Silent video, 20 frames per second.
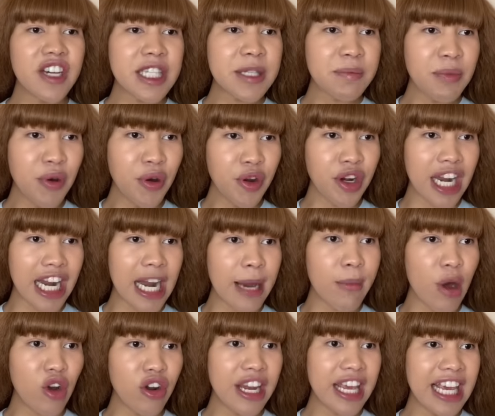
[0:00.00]
of a spoon, and I'm
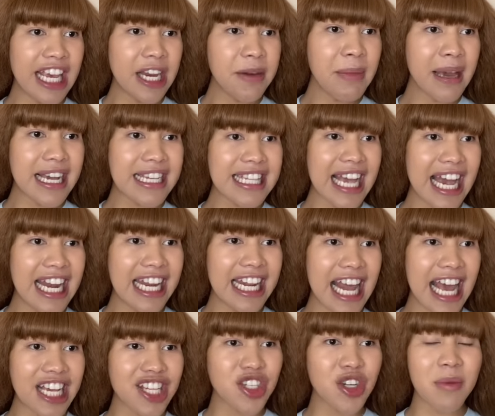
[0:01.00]
only here because I need
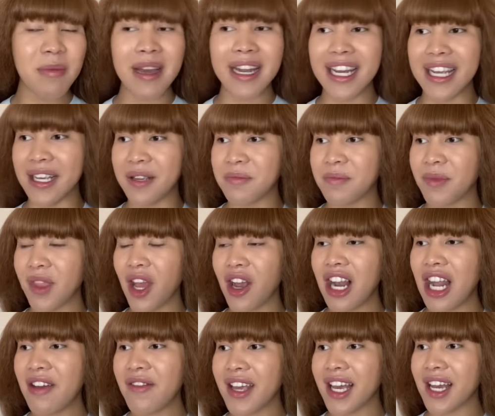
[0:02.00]
extra money.
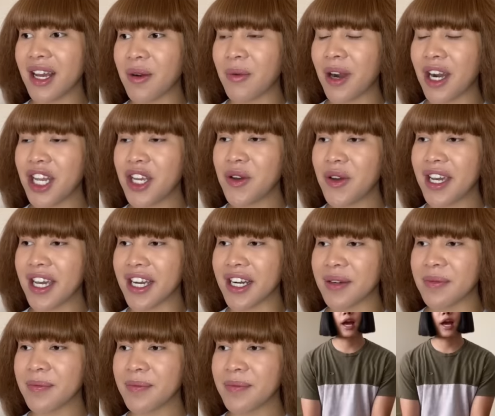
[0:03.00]
Olivia, why are you here?